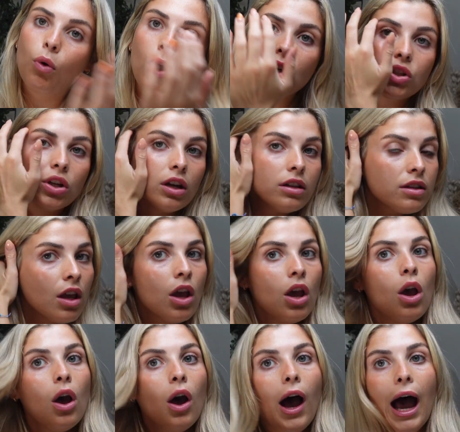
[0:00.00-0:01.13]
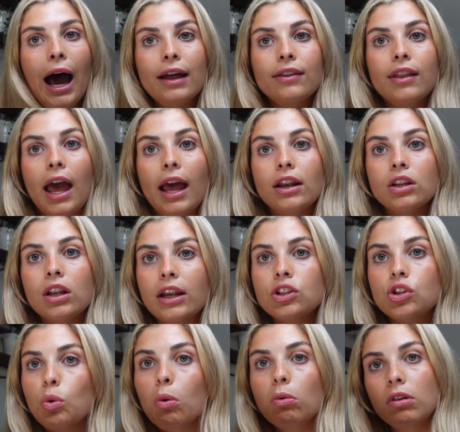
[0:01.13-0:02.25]
watches and then like
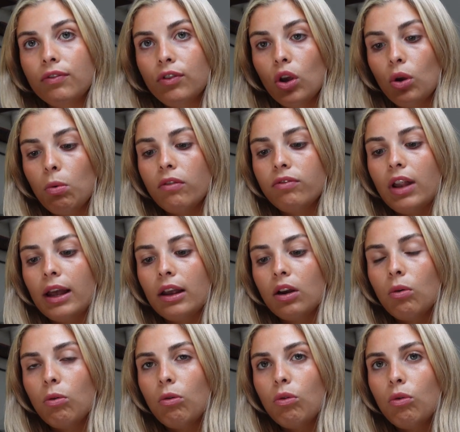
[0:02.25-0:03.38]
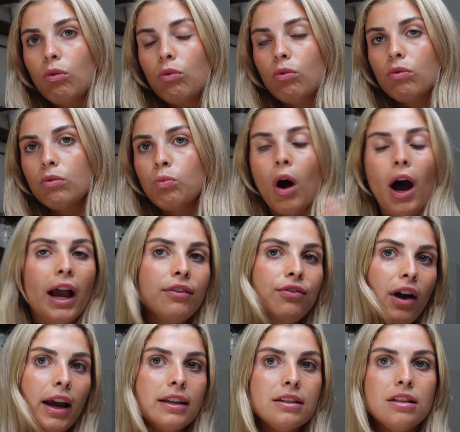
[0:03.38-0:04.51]
do a review of like what I
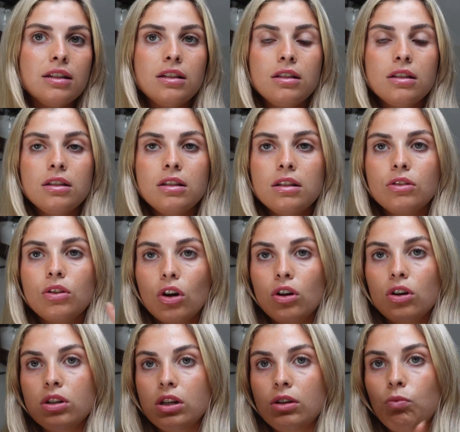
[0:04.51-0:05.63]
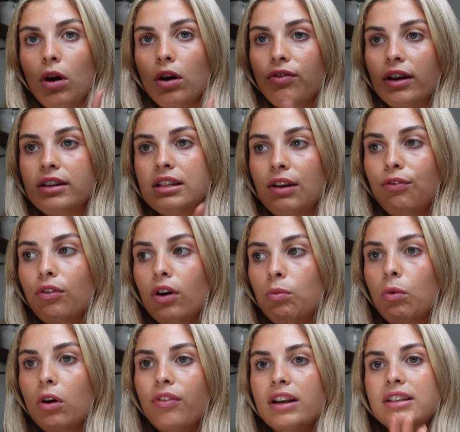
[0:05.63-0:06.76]
find good and what I find different,
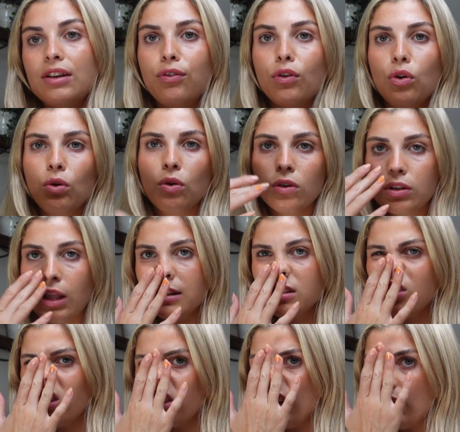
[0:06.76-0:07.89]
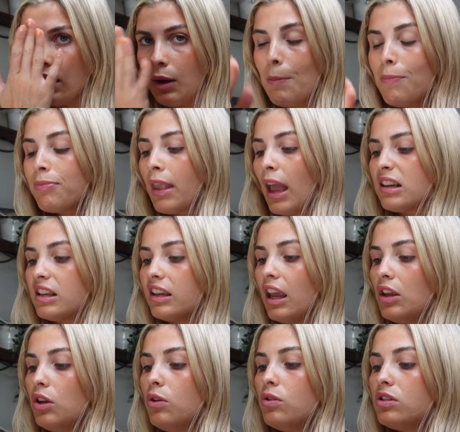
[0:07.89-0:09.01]
what I find difficult and that sort of thing. And as I get
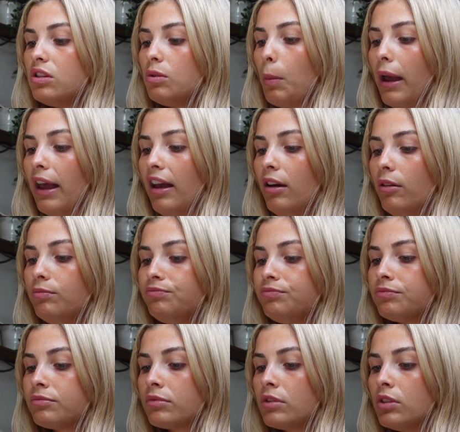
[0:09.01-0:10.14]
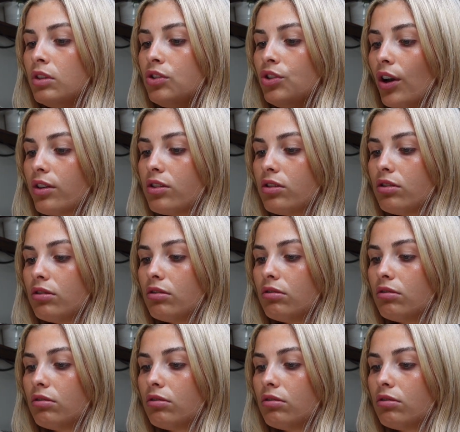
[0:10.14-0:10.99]
used to it, just,